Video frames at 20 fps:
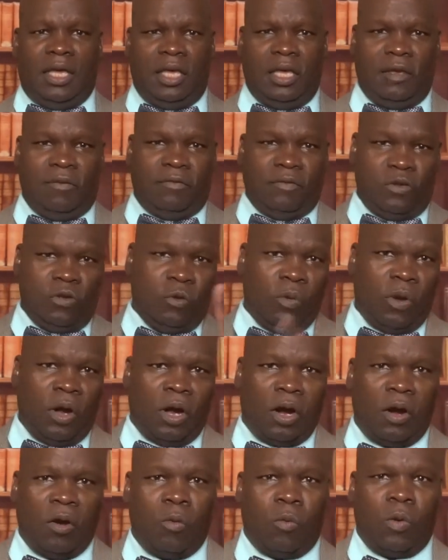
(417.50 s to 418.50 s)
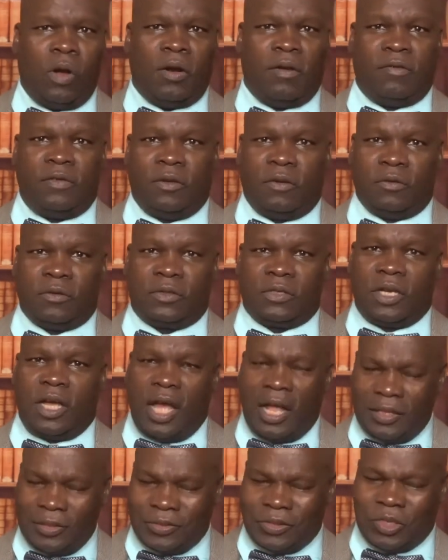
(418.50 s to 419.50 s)
If you are one of those
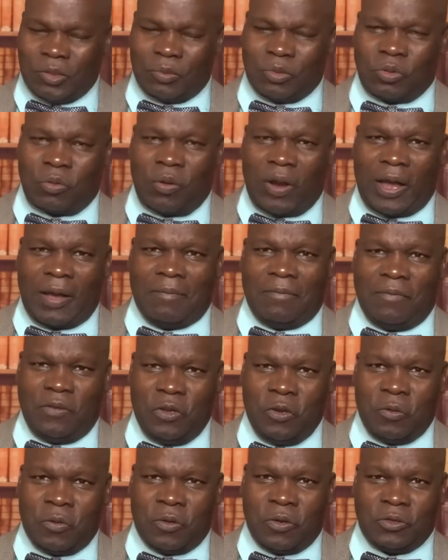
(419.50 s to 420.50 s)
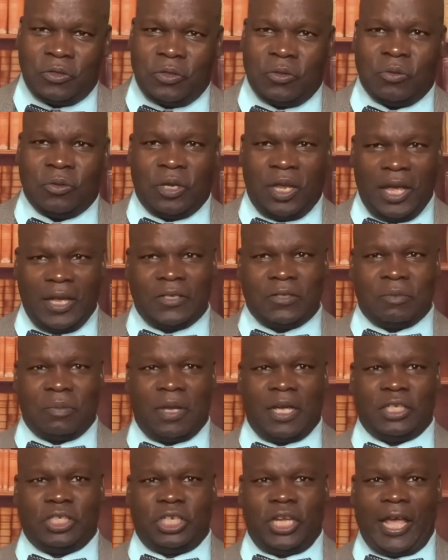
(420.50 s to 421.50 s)
unsubscribed viewers who likes
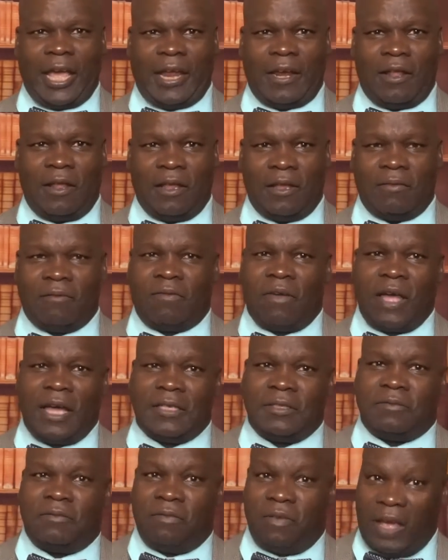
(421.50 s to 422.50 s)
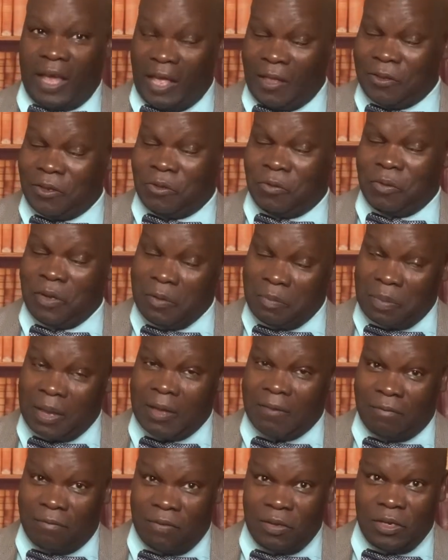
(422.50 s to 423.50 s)
my channel and finds value in
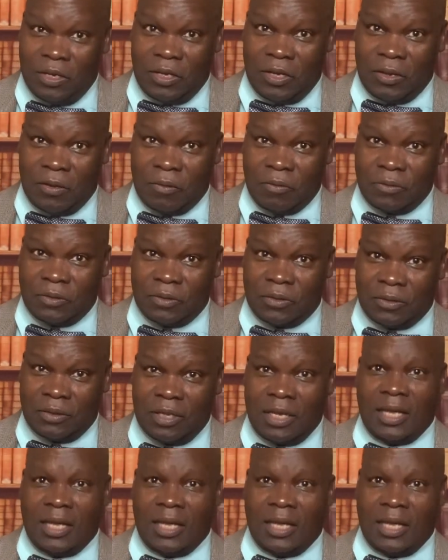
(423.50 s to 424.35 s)
my videos,